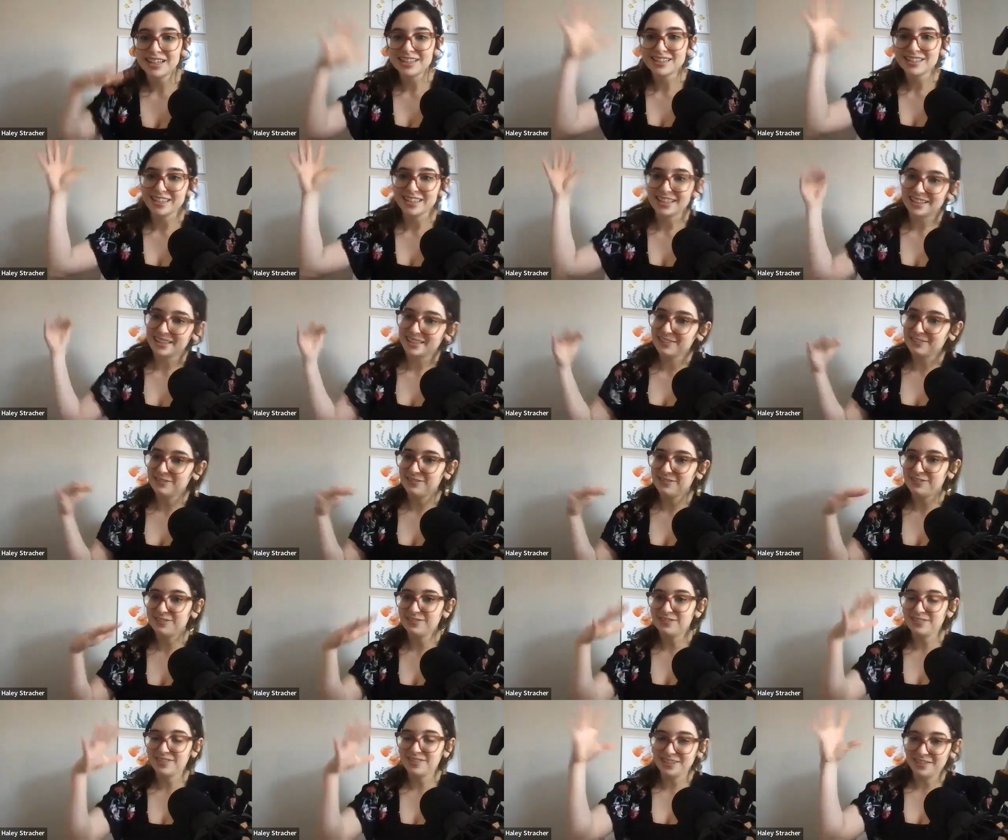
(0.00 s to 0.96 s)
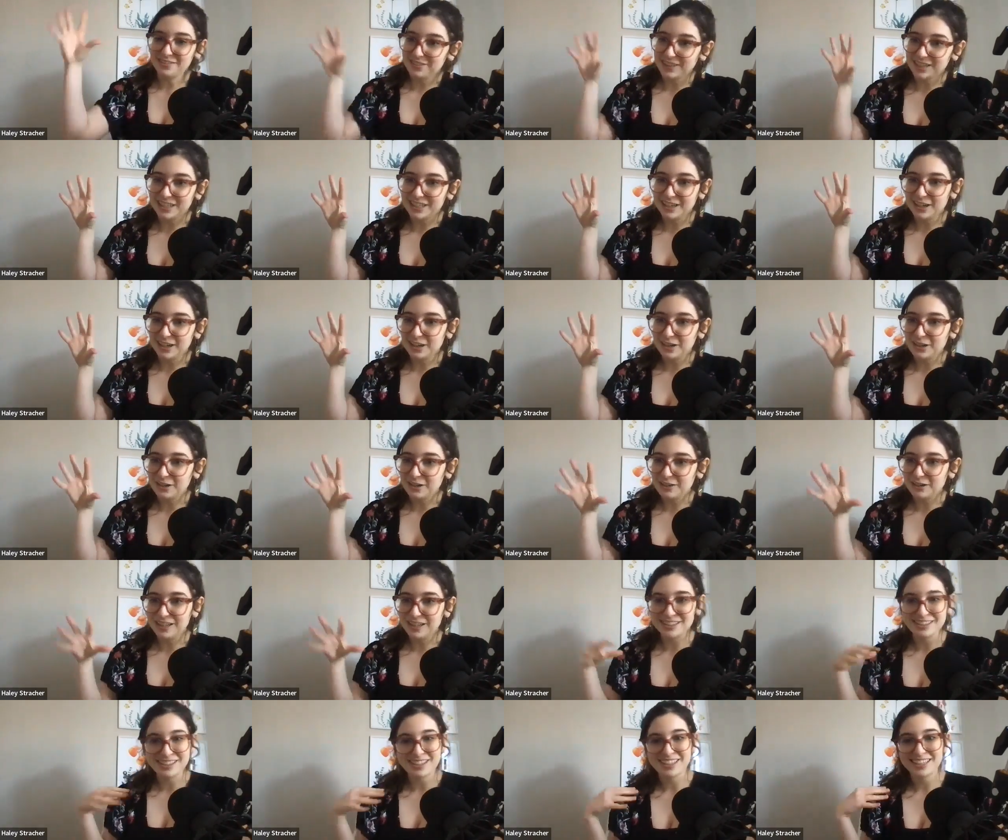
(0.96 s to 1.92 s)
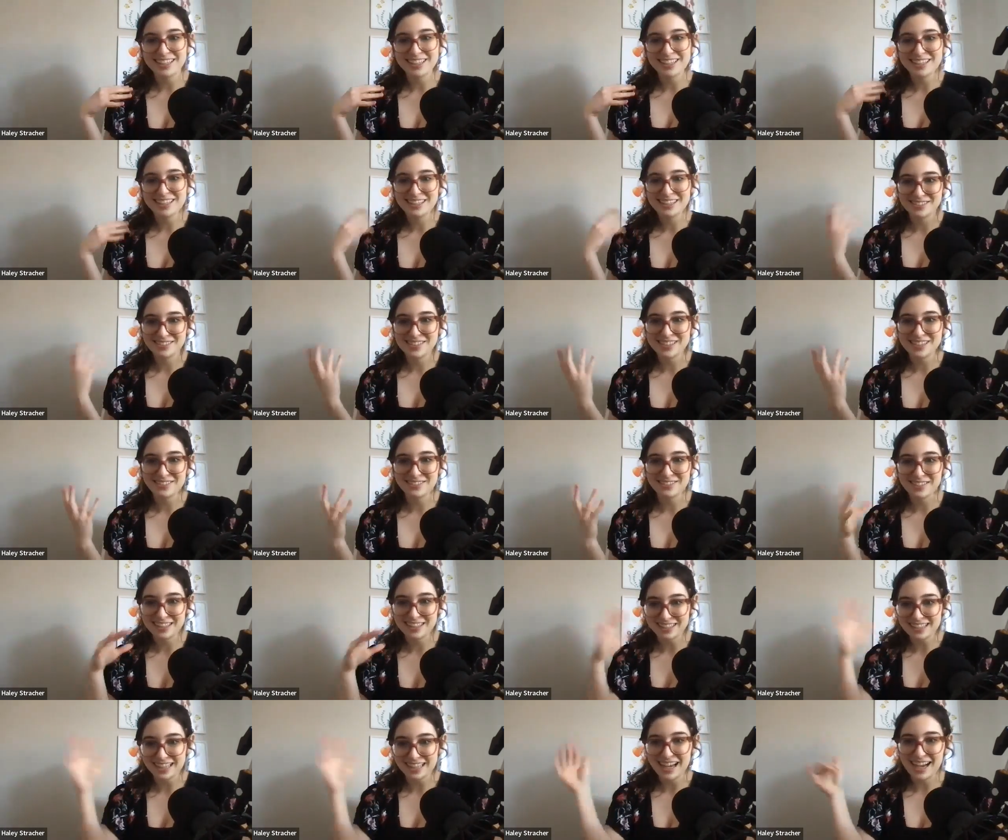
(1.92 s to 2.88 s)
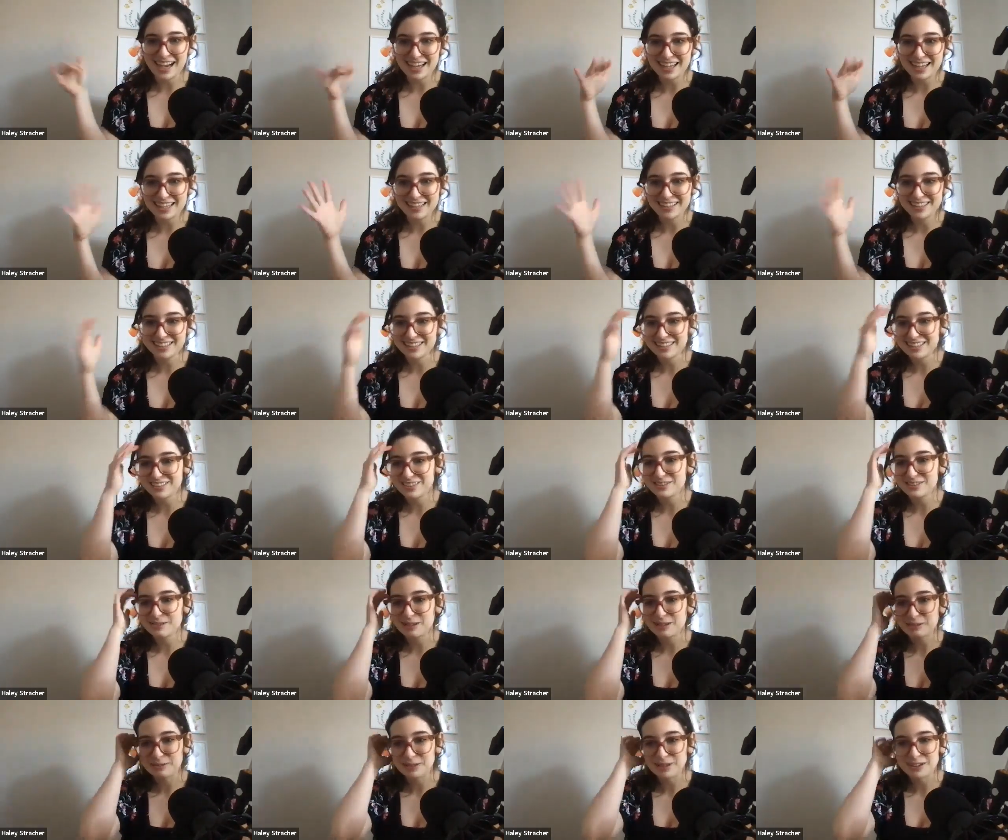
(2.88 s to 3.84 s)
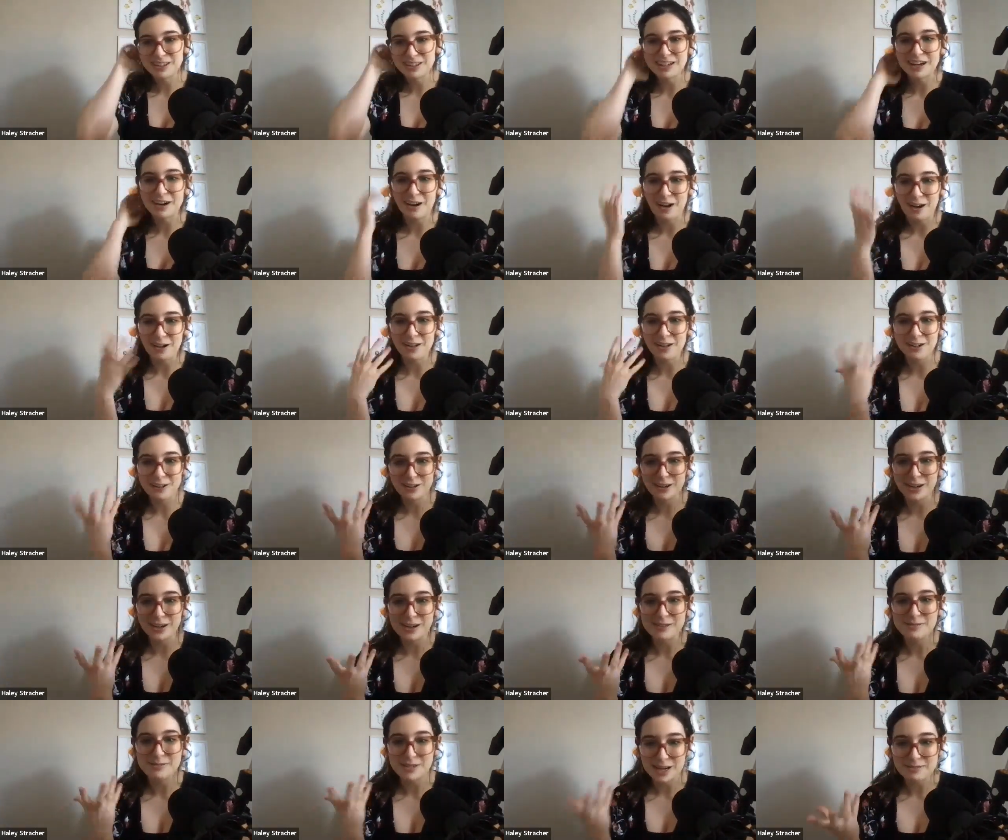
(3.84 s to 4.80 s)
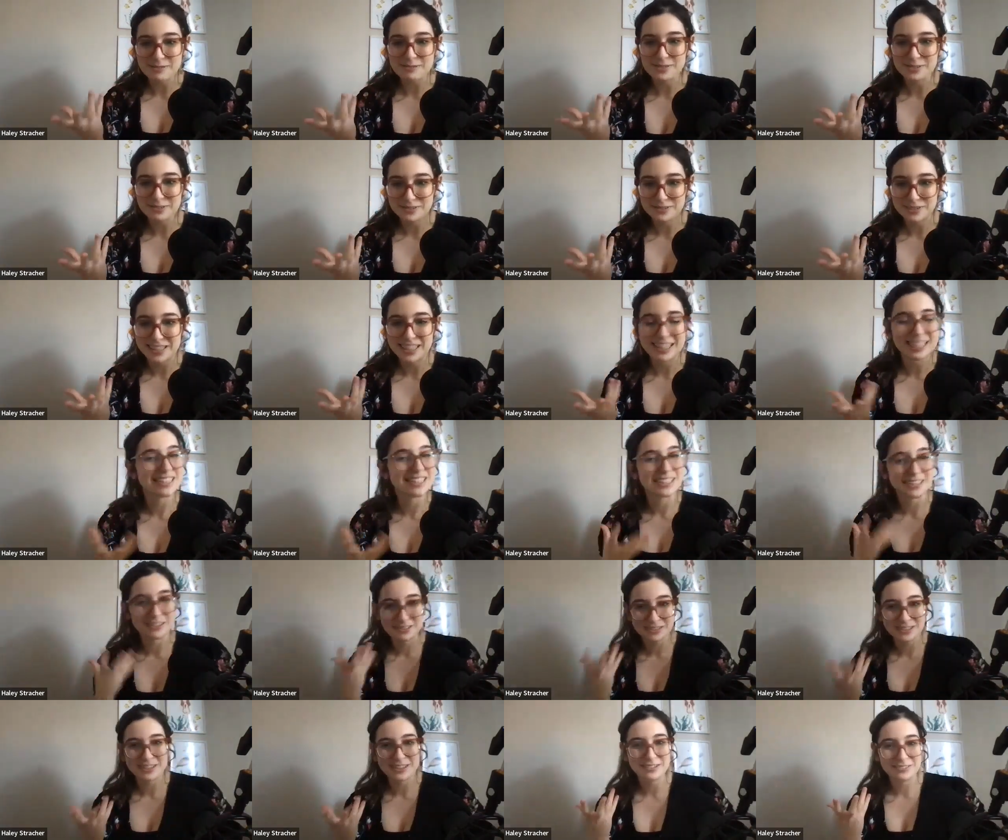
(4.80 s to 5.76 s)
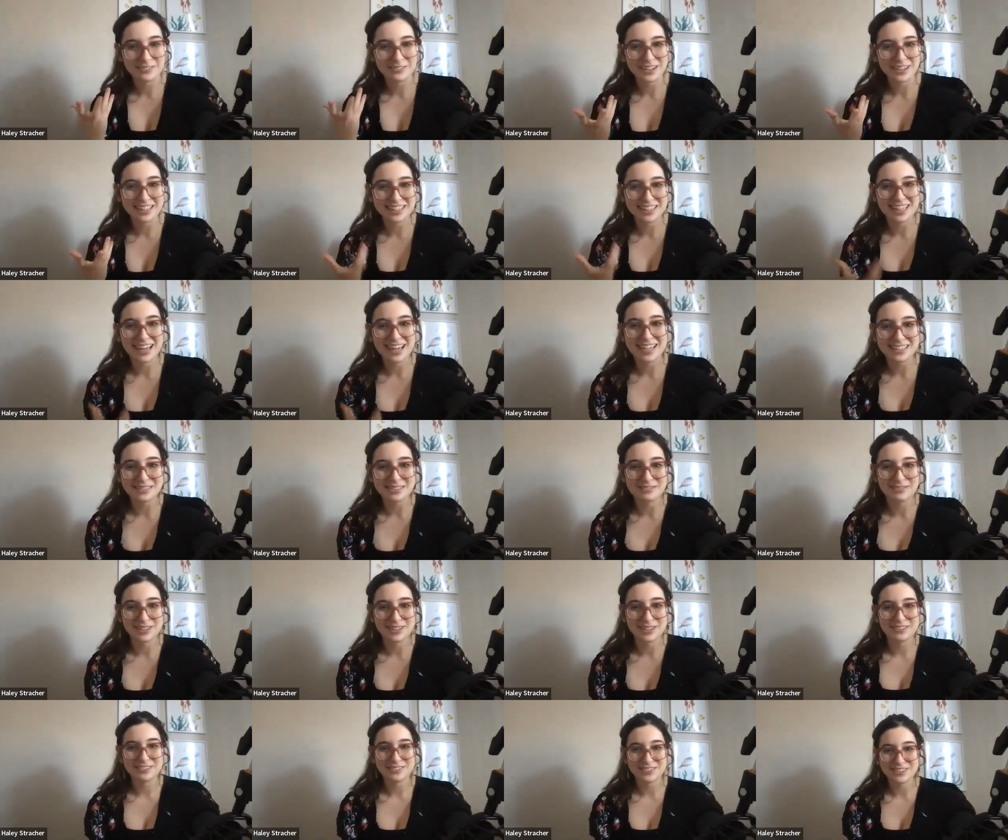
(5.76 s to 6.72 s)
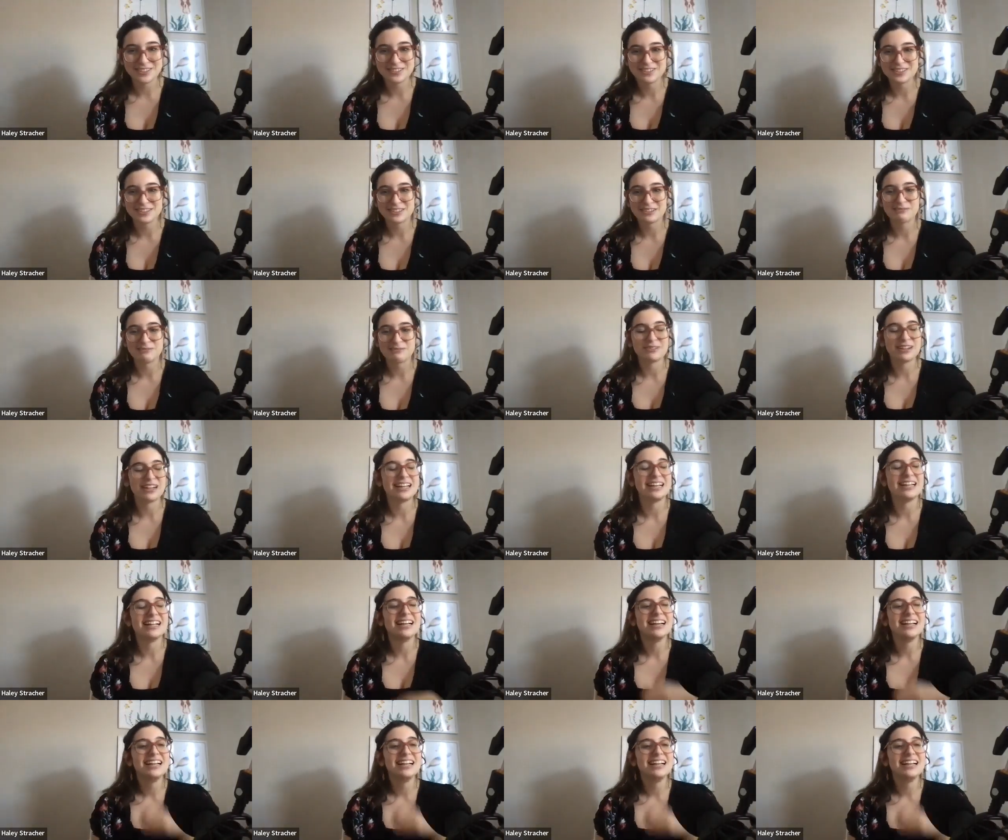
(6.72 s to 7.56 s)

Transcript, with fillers: it's like the video and like you know stuff like that and the newspaper like hologram type of things i really wanted that to be the future but